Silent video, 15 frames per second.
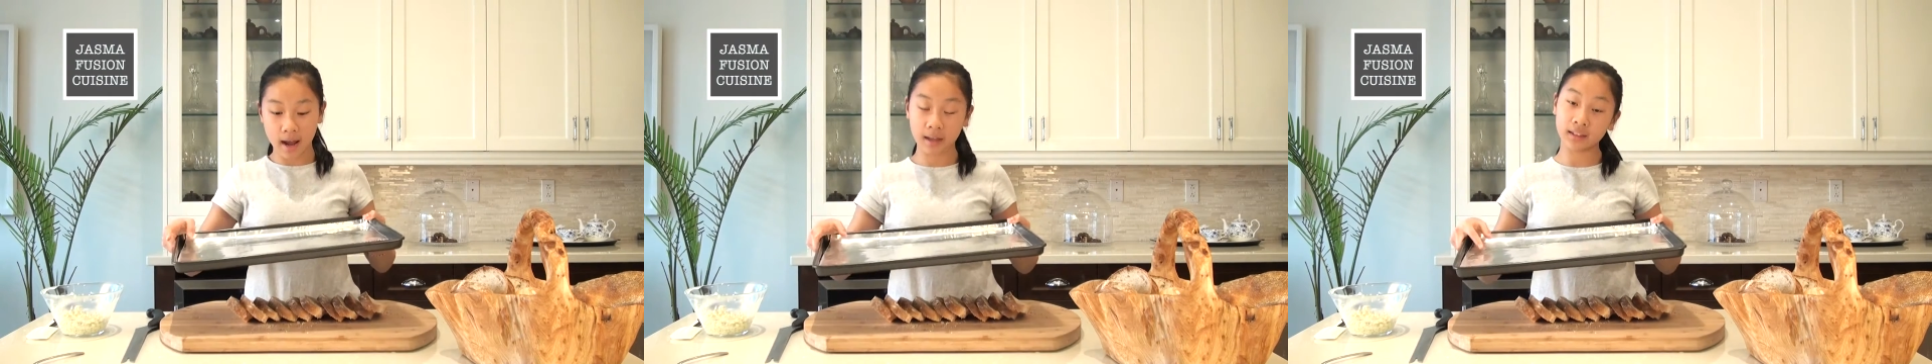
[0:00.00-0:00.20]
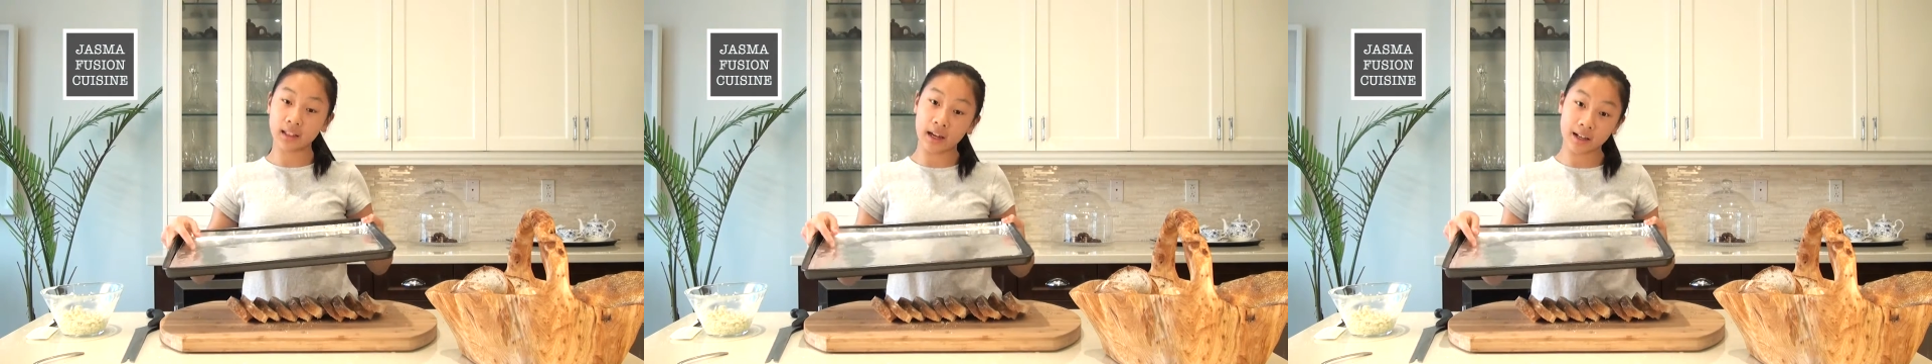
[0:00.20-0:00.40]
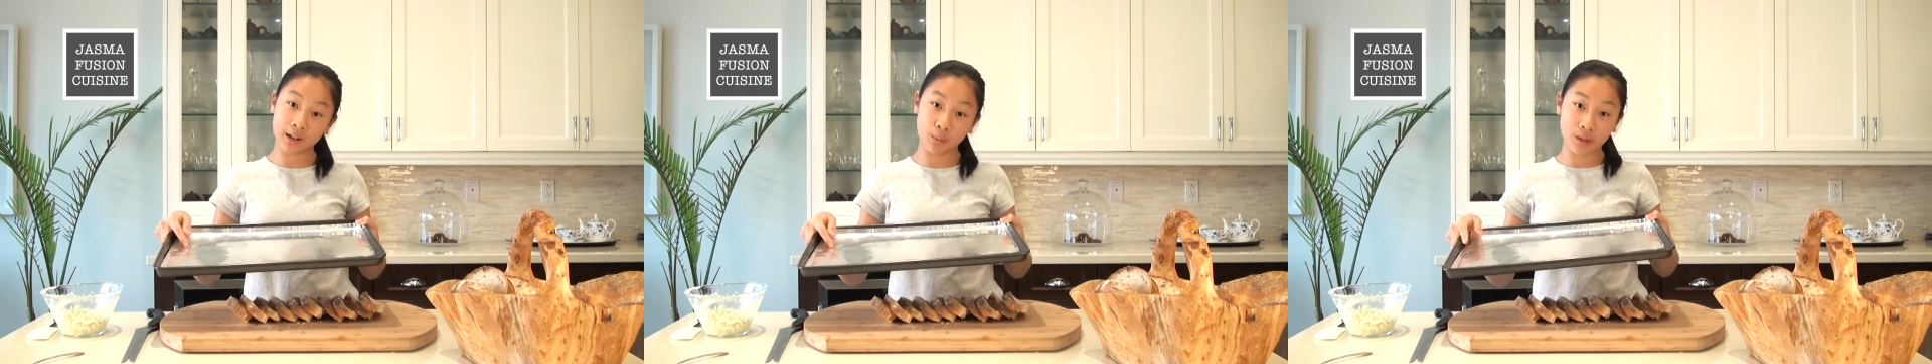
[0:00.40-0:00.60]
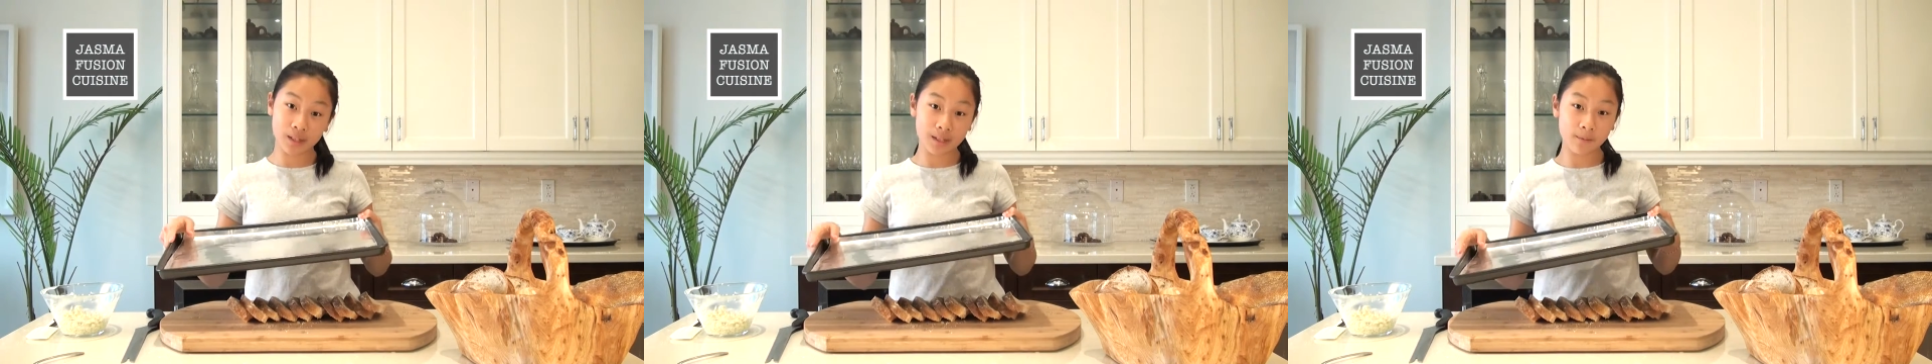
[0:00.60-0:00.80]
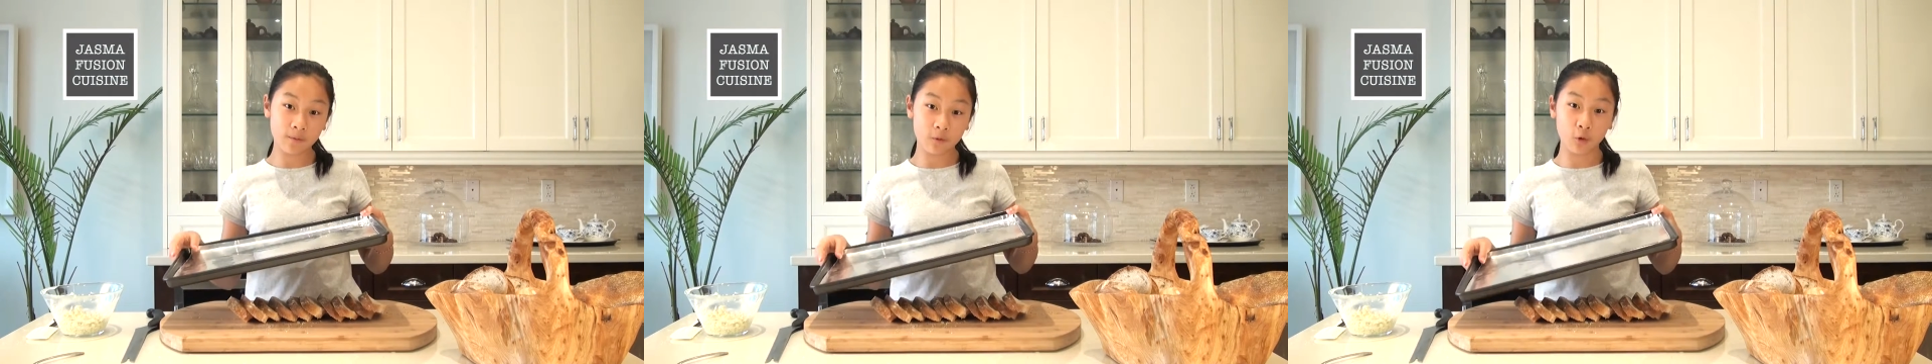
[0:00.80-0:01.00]
I lined it with
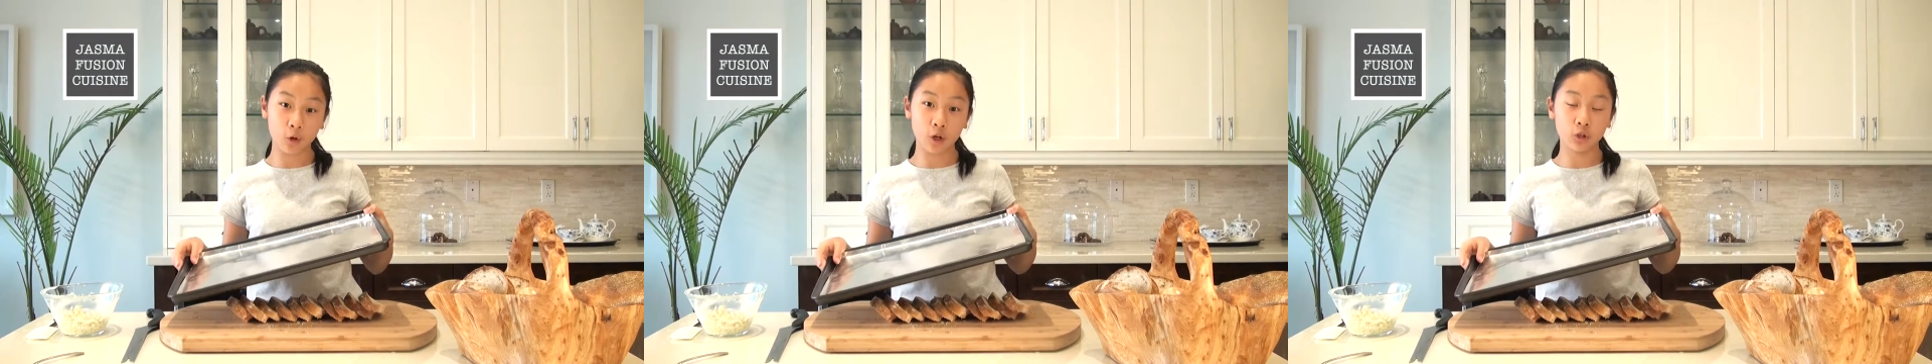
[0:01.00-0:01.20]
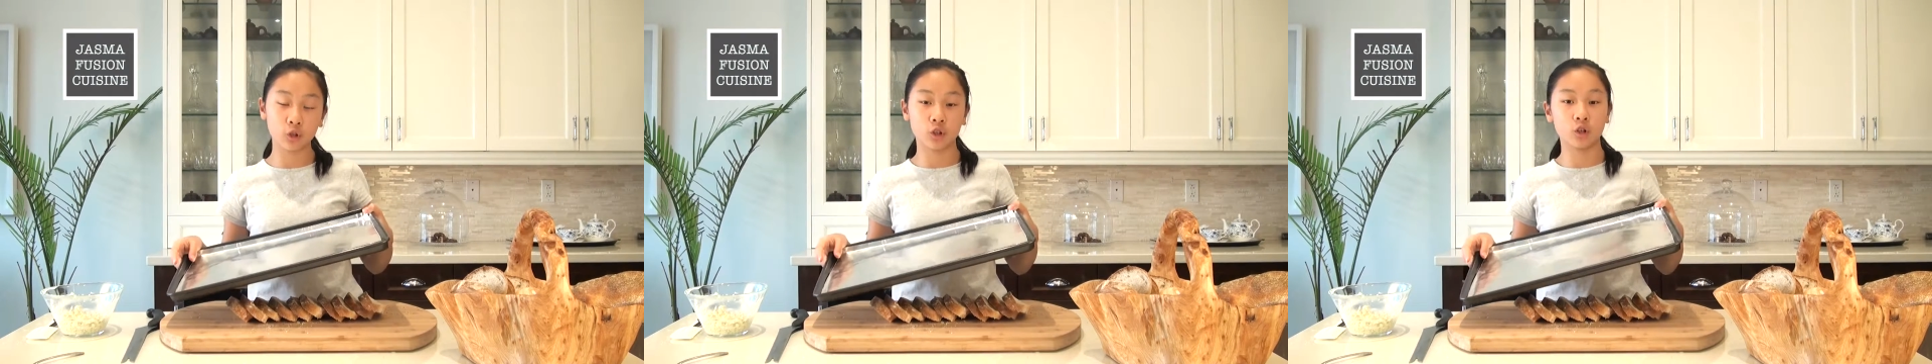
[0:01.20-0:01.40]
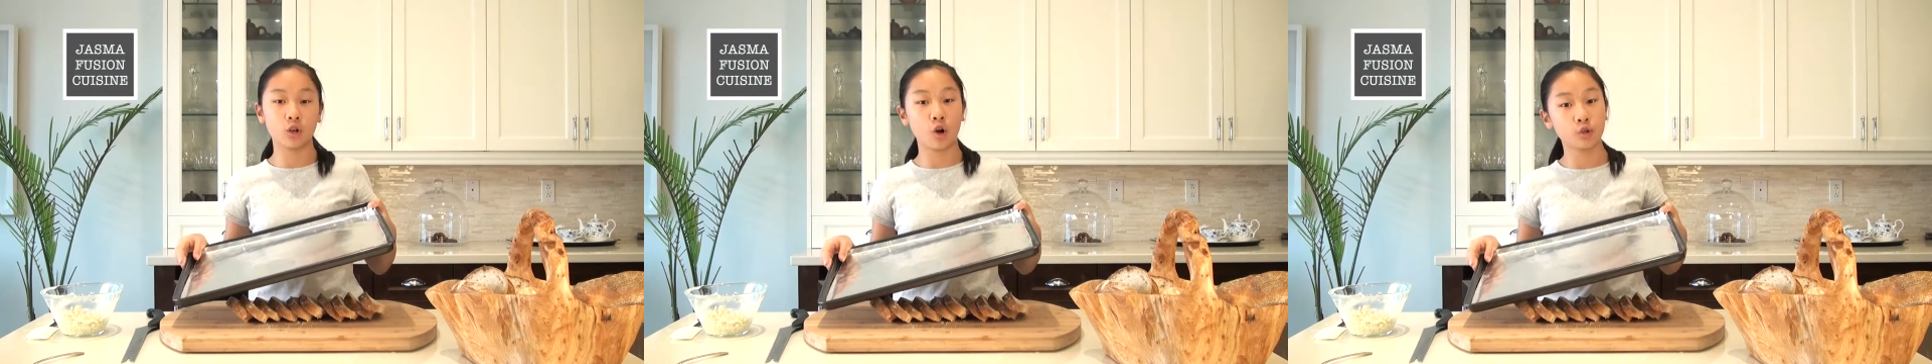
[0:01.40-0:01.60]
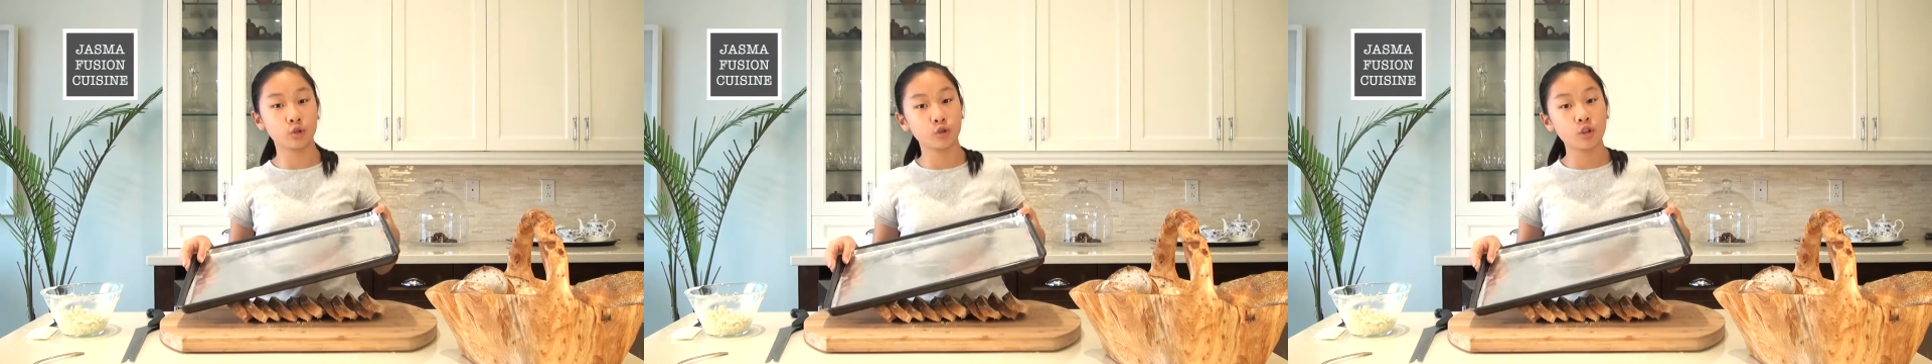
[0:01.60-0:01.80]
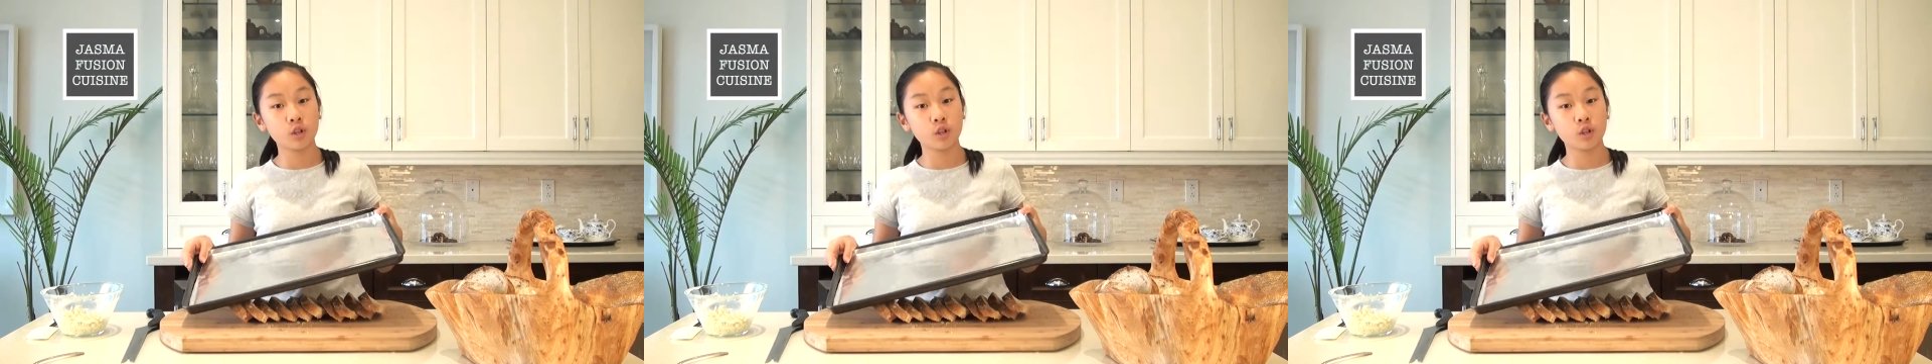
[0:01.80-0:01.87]
some foil. You could also